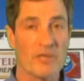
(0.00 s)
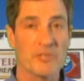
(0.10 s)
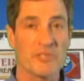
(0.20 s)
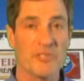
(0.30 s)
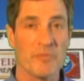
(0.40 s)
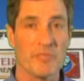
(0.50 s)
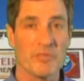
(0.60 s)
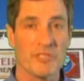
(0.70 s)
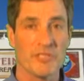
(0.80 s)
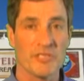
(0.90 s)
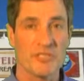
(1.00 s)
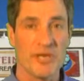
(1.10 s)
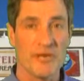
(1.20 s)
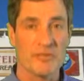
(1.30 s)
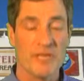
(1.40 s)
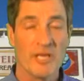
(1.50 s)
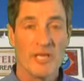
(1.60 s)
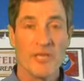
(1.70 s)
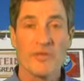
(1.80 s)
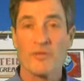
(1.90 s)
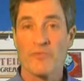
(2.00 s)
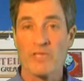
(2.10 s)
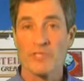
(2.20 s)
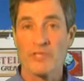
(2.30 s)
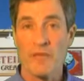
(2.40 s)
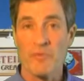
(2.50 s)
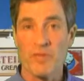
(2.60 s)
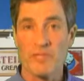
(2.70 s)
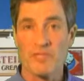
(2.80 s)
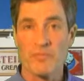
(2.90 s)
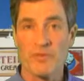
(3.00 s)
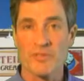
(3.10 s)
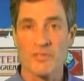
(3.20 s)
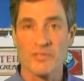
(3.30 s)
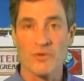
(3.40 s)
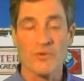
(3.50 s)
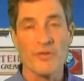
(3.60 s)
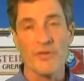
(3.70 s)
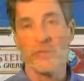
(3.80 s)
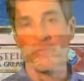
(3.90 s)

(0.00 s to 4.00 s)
interested in purchasing shares, you can arrange a time to meet us in person, or you can